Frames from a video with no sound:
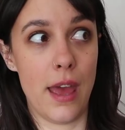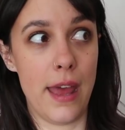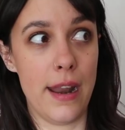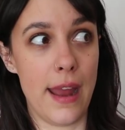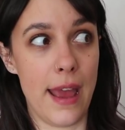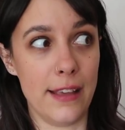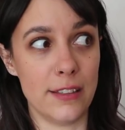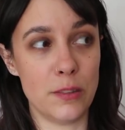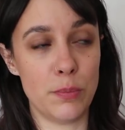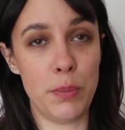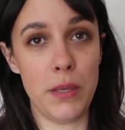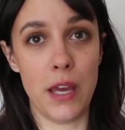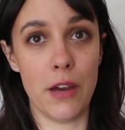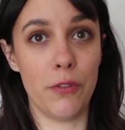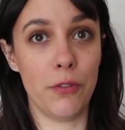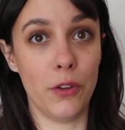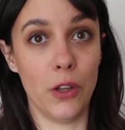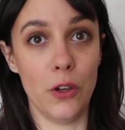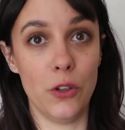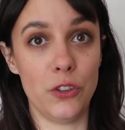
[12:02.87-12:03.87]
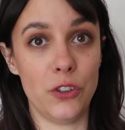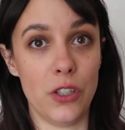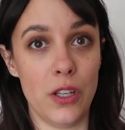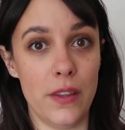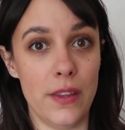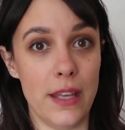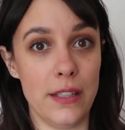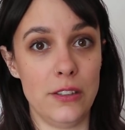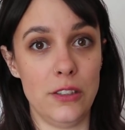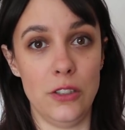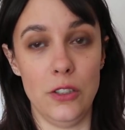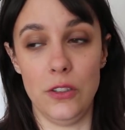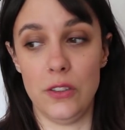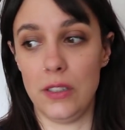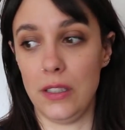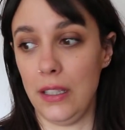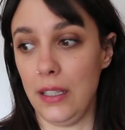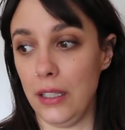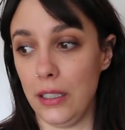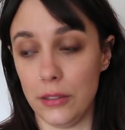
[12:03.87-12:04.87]
an SPF lotion that's
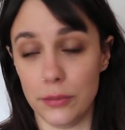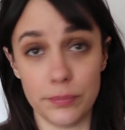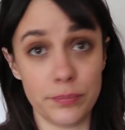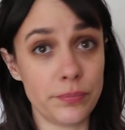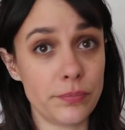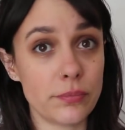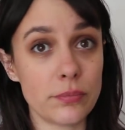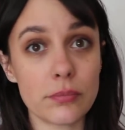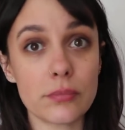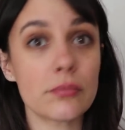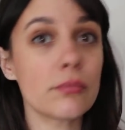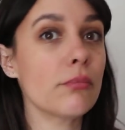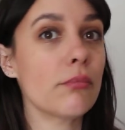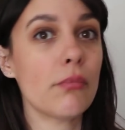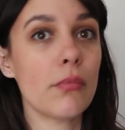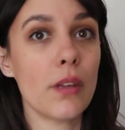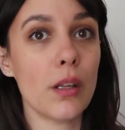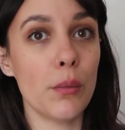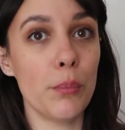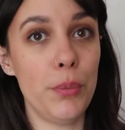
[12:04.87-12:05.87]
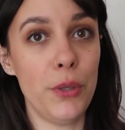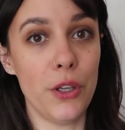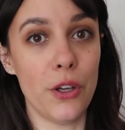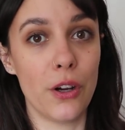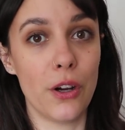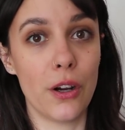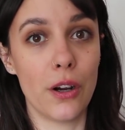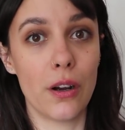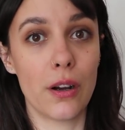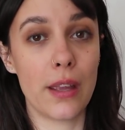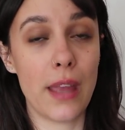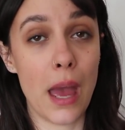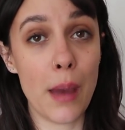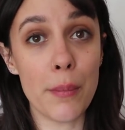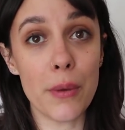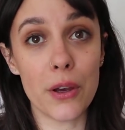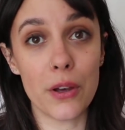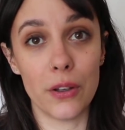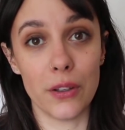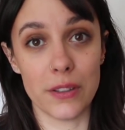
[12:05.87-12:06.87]
using pure
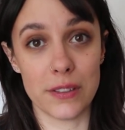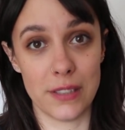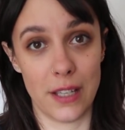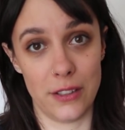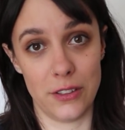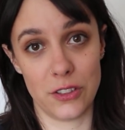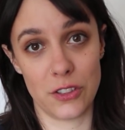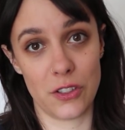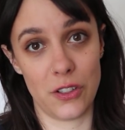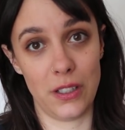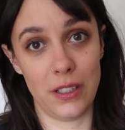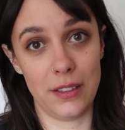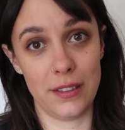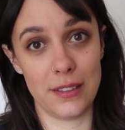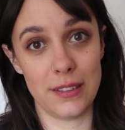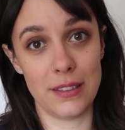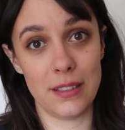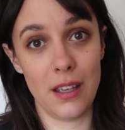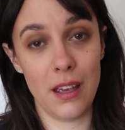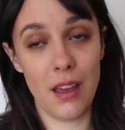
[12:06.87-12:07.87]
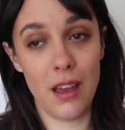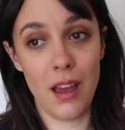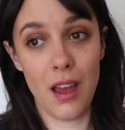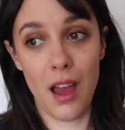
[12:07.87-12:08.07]
chemical sunscreens.